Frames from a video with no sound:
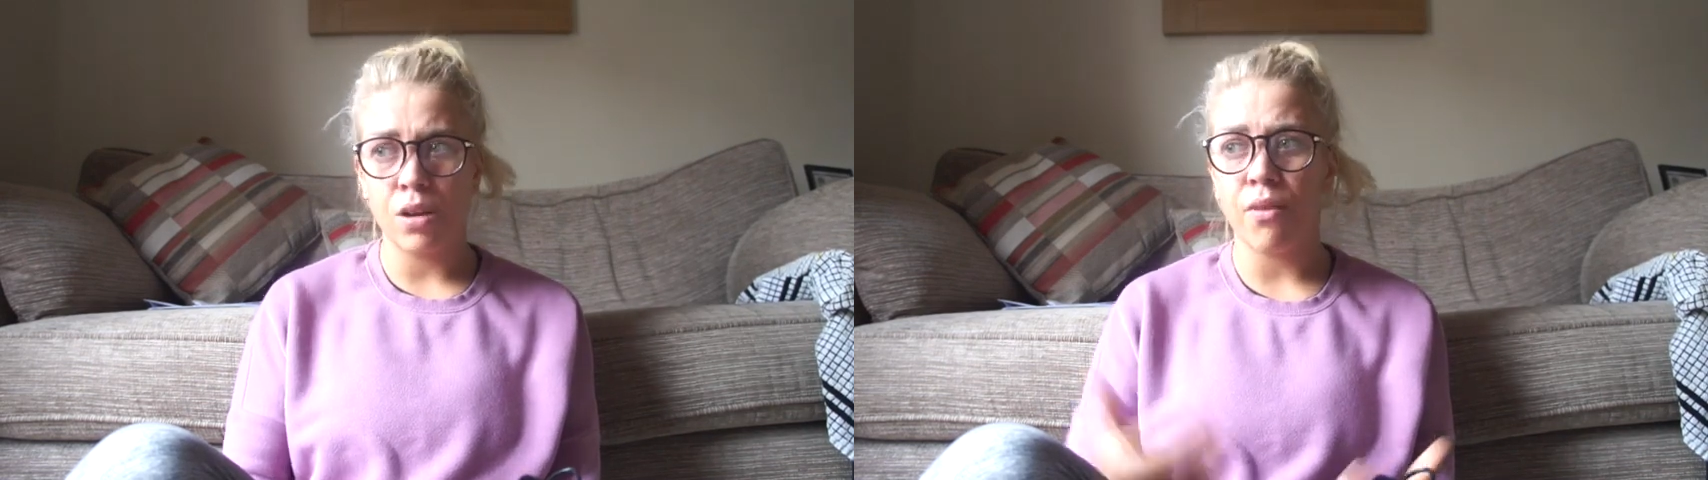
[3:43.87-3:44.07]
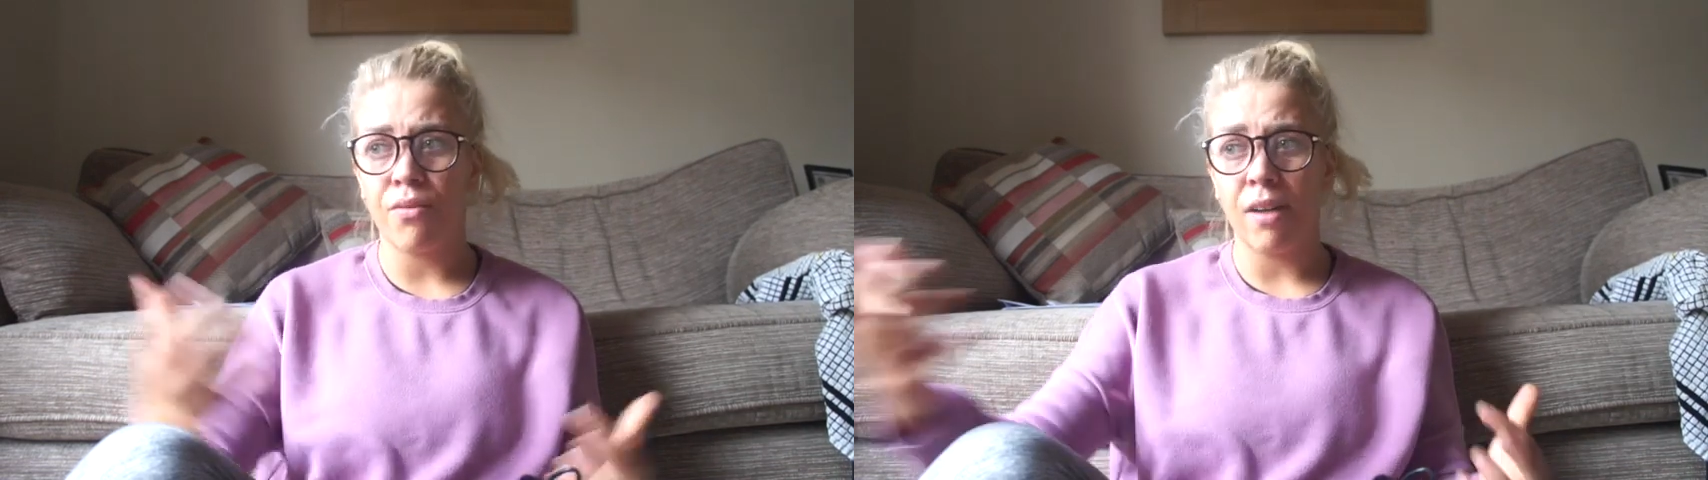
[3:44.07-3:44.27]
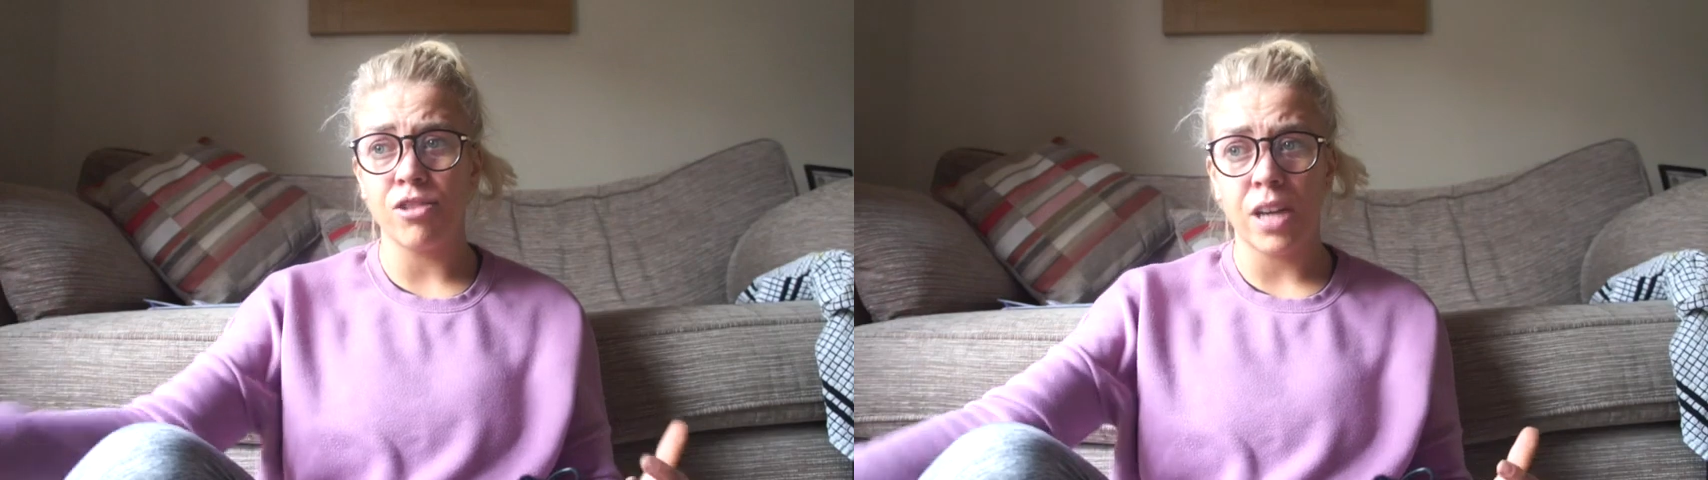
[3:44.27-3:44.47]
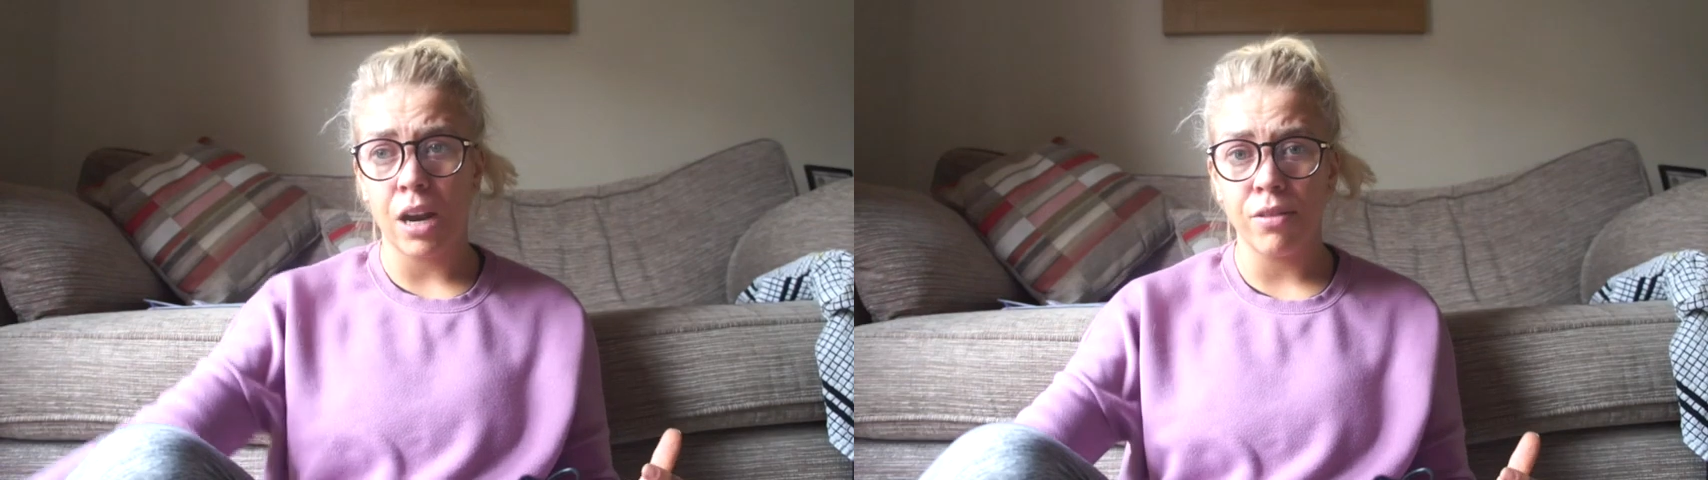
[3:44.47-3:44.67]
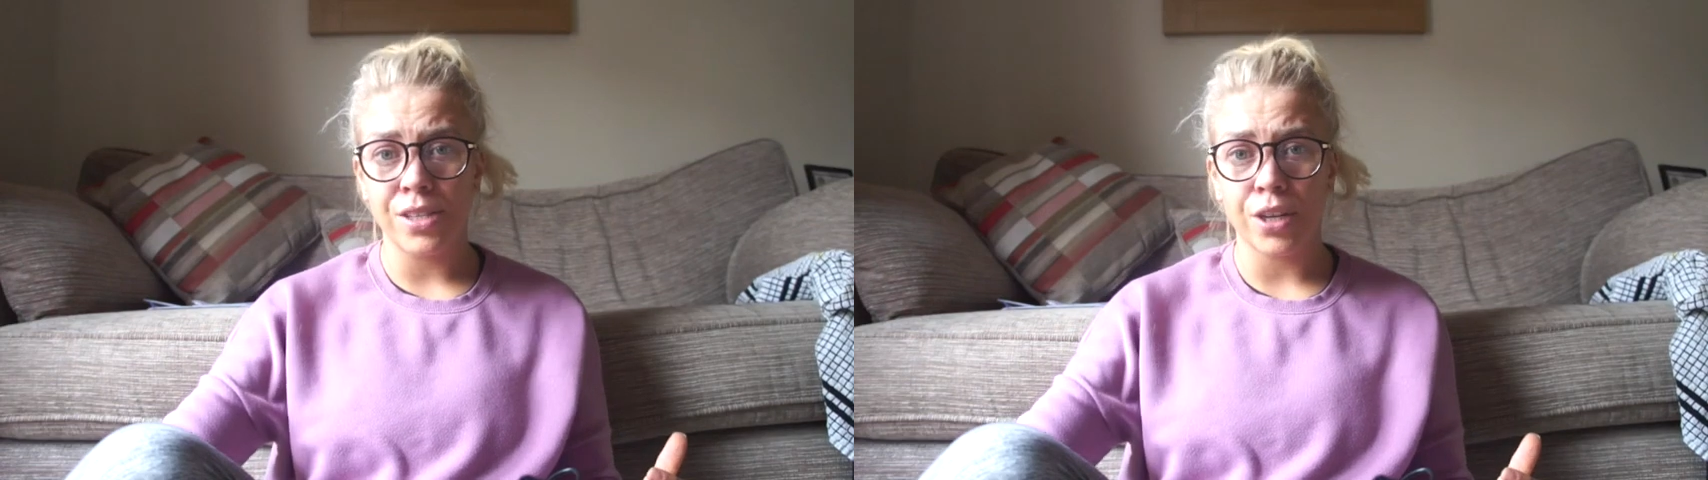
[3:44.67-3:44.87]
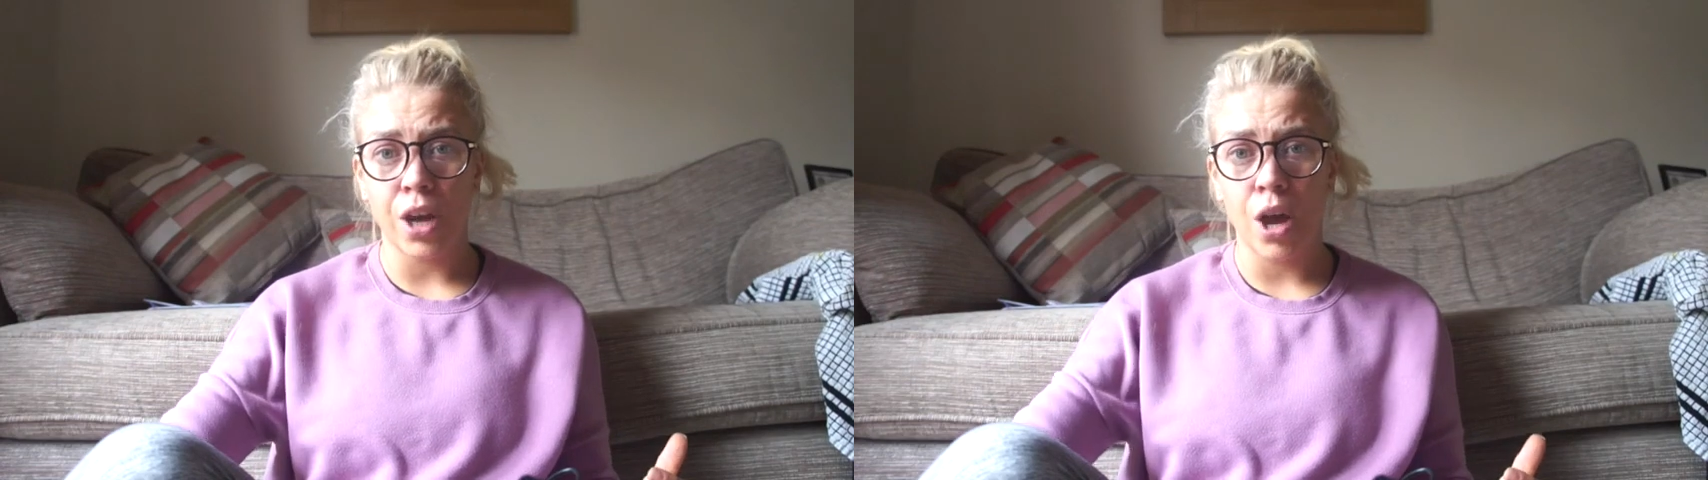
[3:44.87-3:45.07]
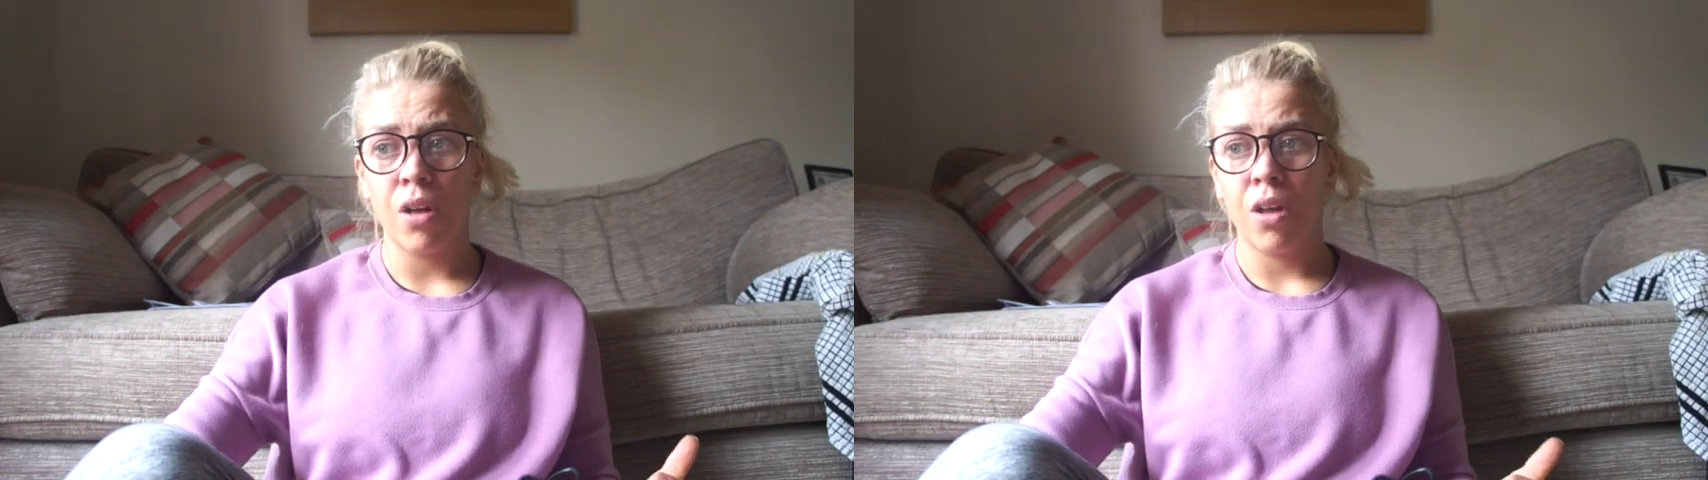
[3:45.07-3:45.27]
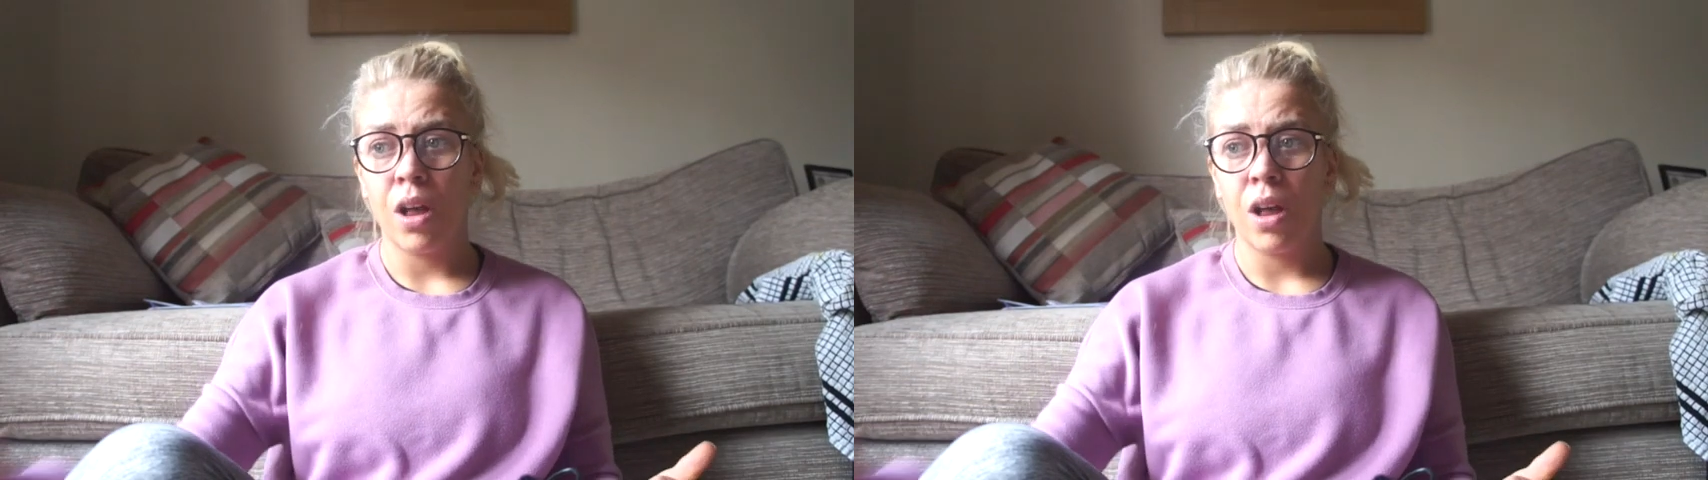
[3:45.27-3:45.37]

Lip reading: got 500 calories to go.